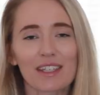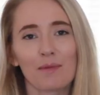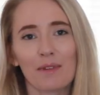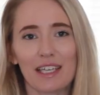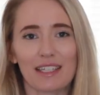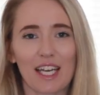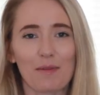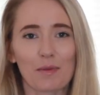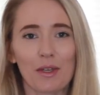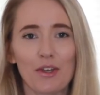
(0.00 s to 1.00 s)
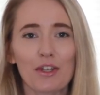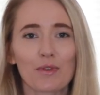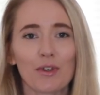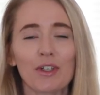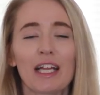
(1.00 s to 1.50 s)
that some of these tips were
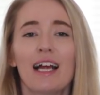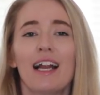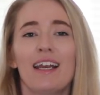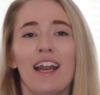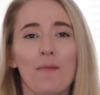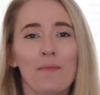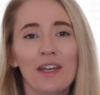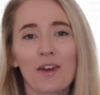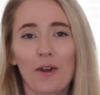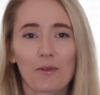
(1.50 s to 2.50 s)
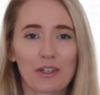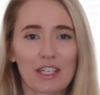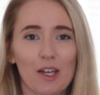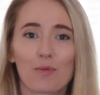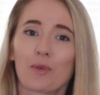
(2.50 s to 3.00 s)
useful. Let me know
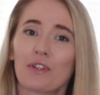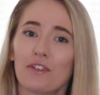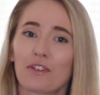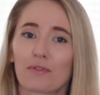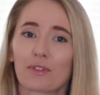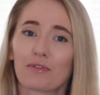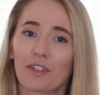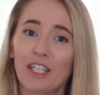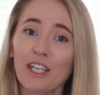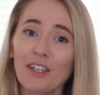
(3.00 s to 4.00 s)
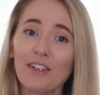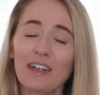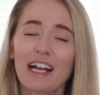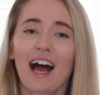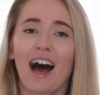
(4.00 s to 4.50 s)
what tip was useful for
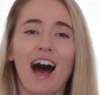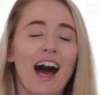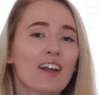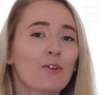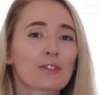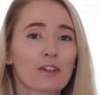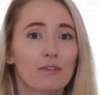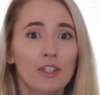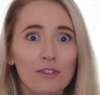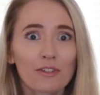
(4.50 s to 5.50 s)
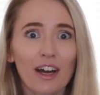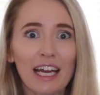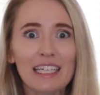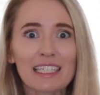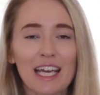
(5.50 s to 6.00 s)
you and also if you've
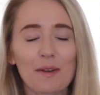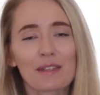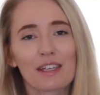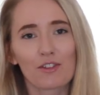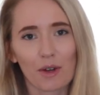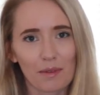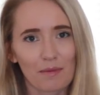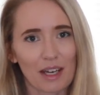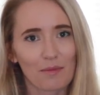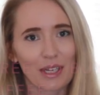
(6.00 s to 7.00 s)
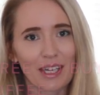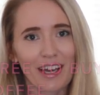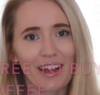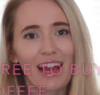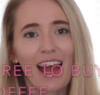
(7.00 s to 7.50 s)
got any tips then drop them down
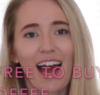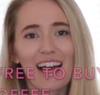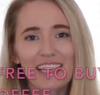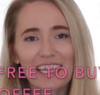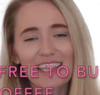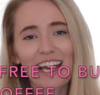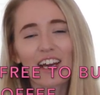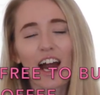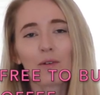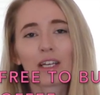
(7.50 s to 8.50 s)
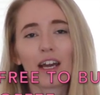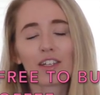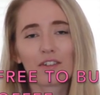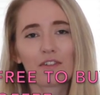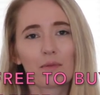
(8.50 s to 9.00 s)
below. As I said I would
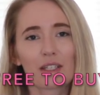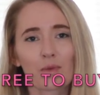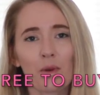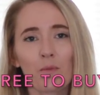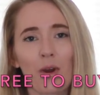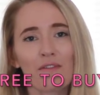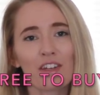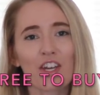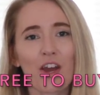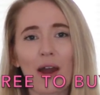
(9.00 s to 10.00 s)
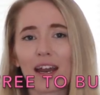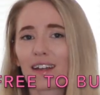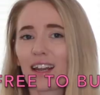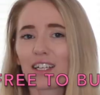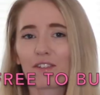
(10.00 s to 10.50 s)
like to film a swimwear video and
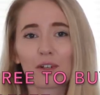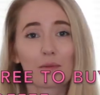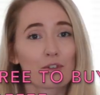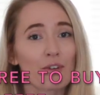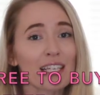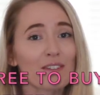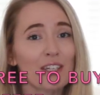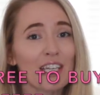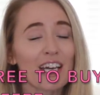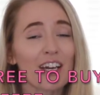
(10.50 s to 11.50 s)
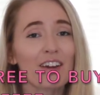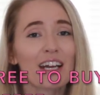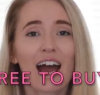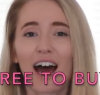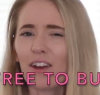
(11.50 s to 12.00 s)
I'd like to film a dress video and
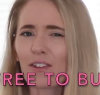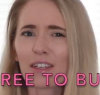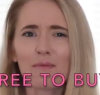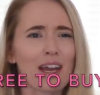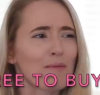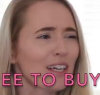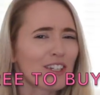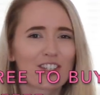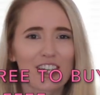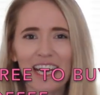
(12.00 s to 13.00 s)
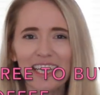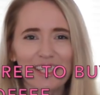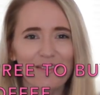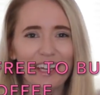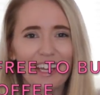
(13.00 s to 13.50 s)
also maybe a
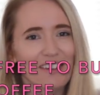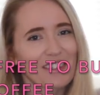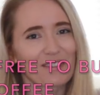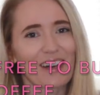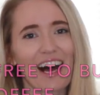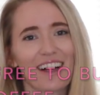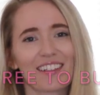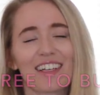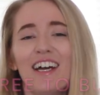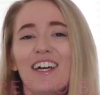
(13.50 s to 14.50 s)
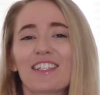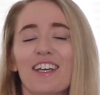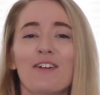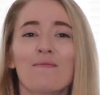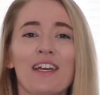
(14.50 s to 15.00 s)
jeans video as well.
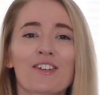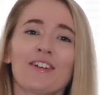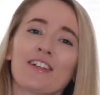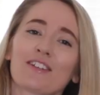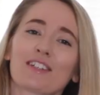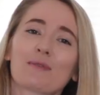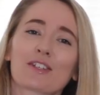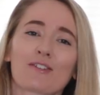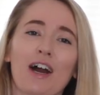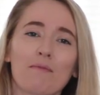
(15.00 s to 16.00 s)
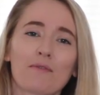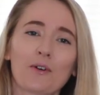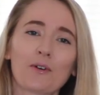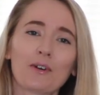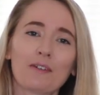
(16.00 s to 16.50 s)
So make sure you subscribe
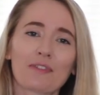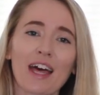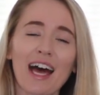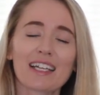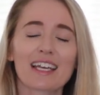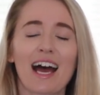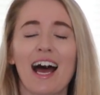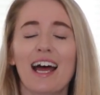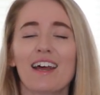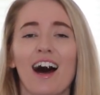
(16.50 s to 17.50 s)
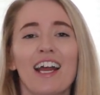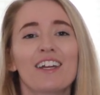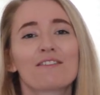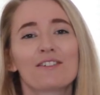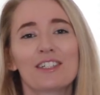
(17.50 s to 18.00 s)
for all of that and I
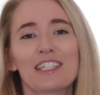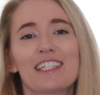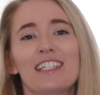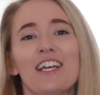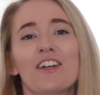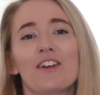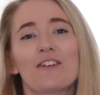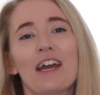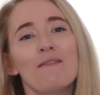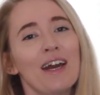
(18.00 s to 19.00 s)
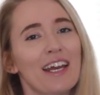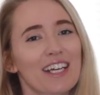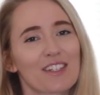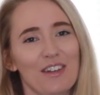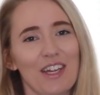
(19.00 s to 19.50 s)
look forward to seeing you in my
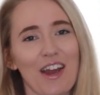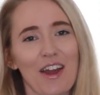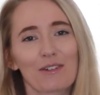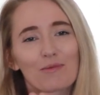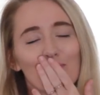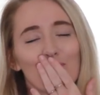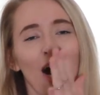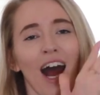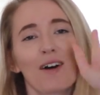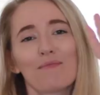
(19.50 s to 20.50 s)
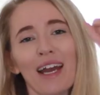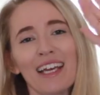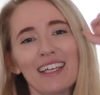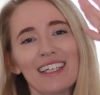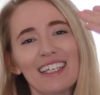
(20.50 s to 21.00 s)
next video.
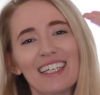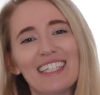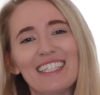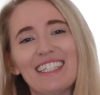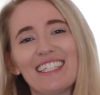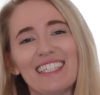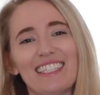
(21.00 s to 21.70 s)
Bye!